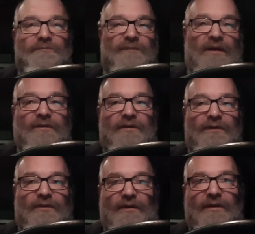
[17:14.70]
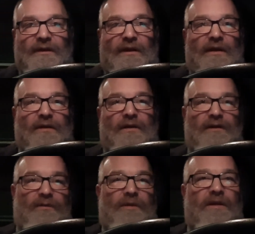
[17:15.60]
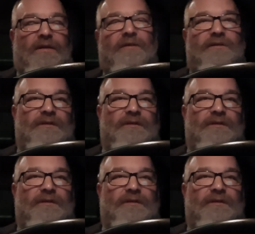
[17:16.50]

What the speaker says: At 2:30, I got awakened